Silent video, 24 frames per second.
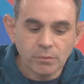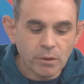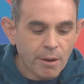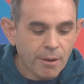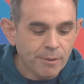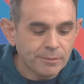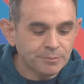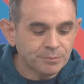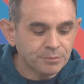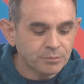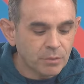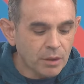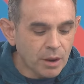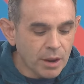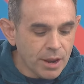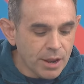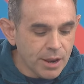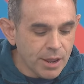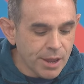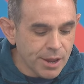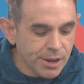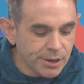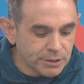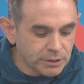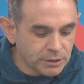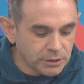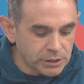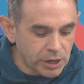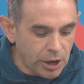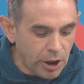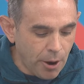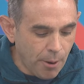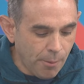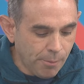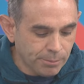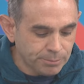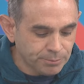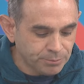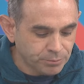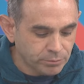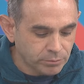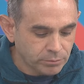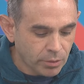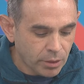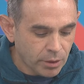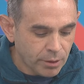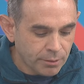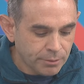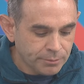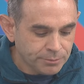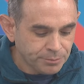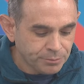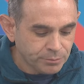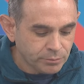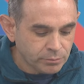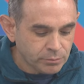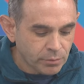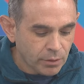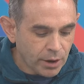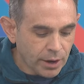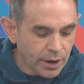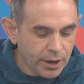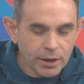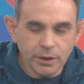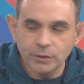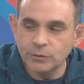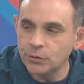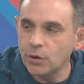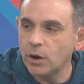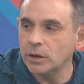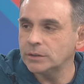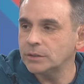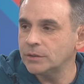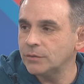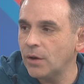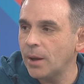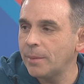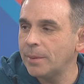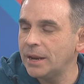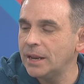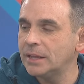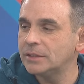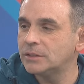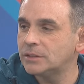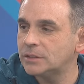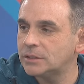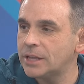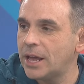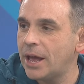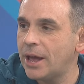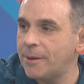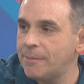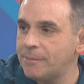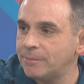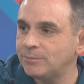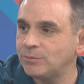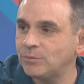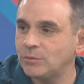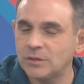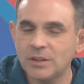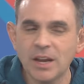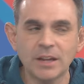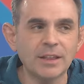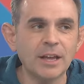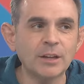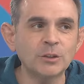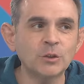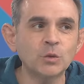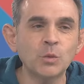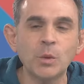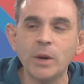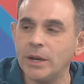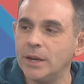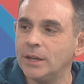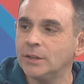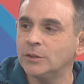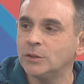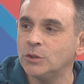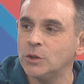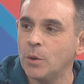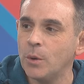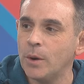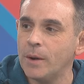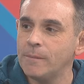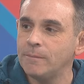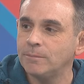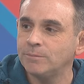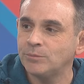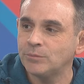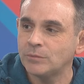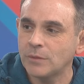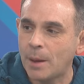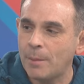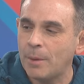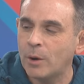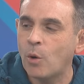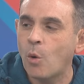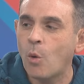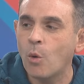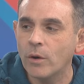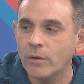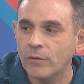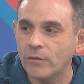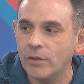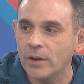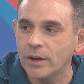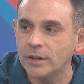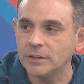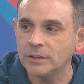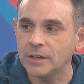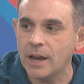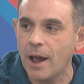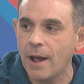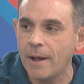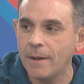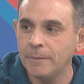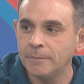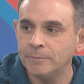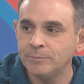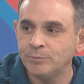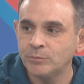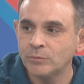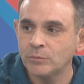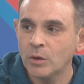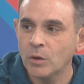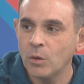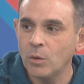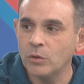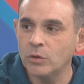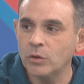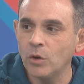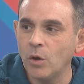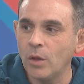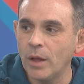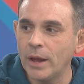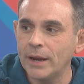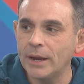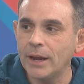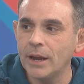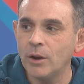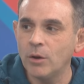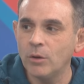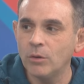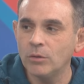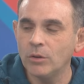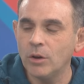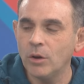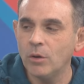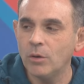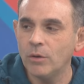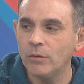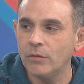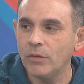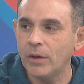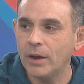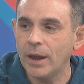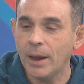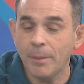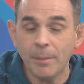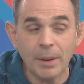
shock and wonder. It is, um, it is frosted. I mean, it's that, yeah. It's got that sweetness to it. Mm-hmm. I'm a cornflakes guy. Are you? So like, I don't know if like, I